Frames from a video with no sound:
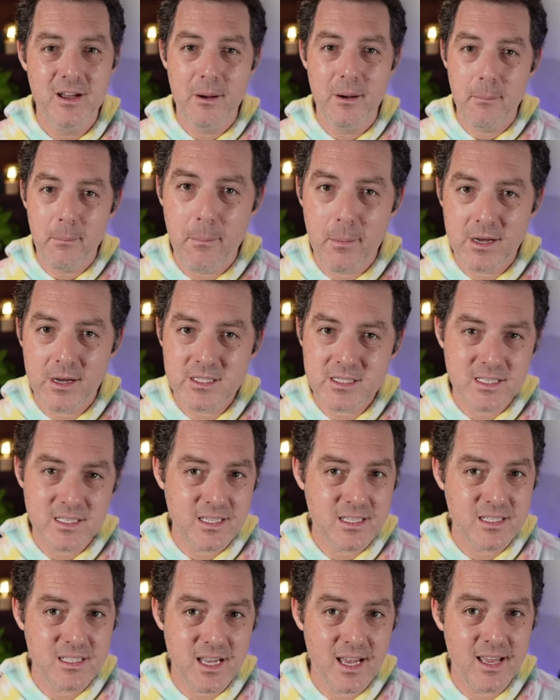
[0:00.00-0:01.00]
Musk
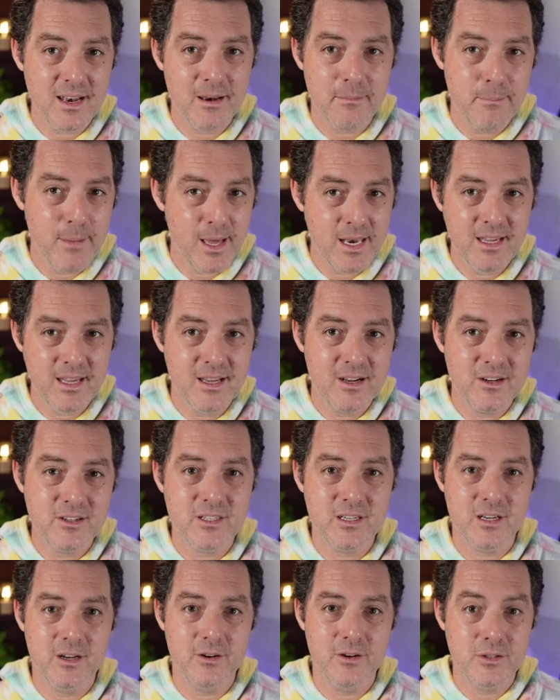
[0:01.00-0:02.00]
decided many
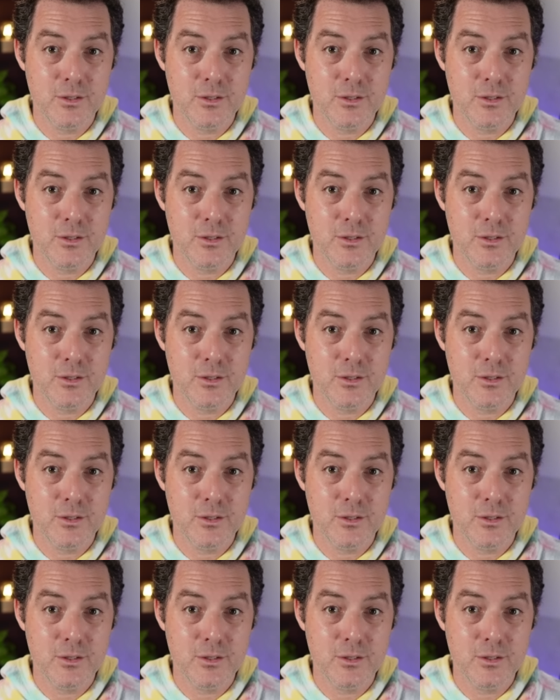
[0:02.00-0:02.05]
years ago